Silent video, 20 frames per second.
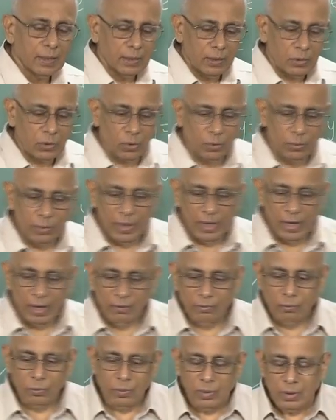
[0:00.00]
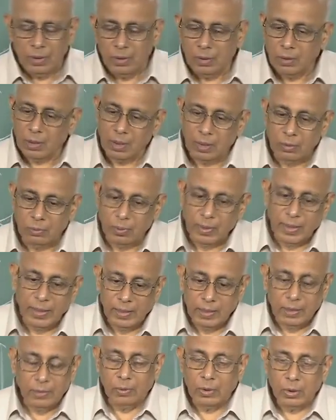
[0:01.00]
So we have y
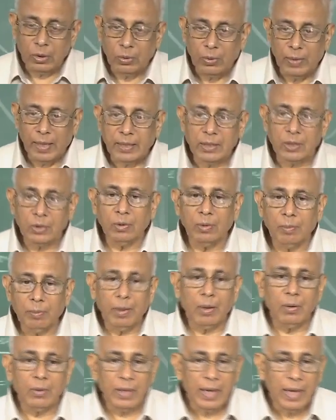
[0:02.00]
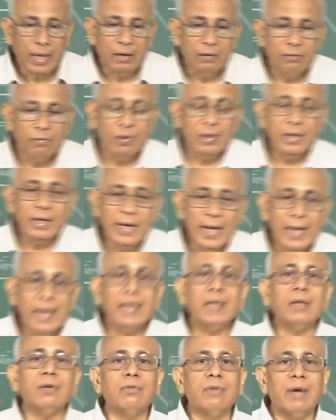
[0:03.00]
equal to x to the power n for
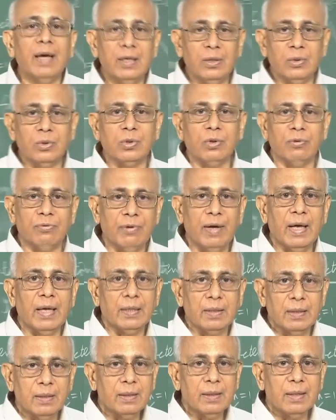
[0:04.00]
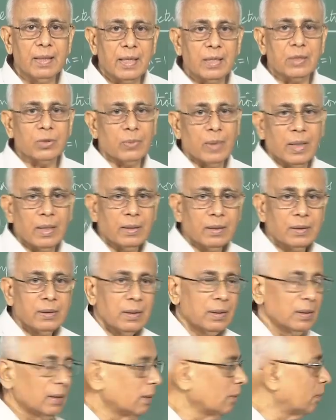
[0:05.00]
negative values of n as well.
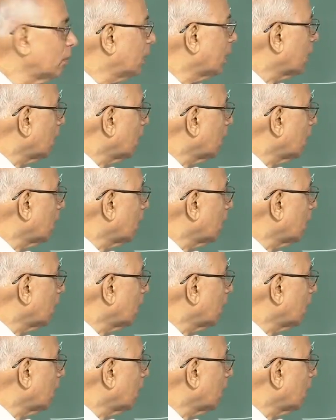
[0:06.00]
We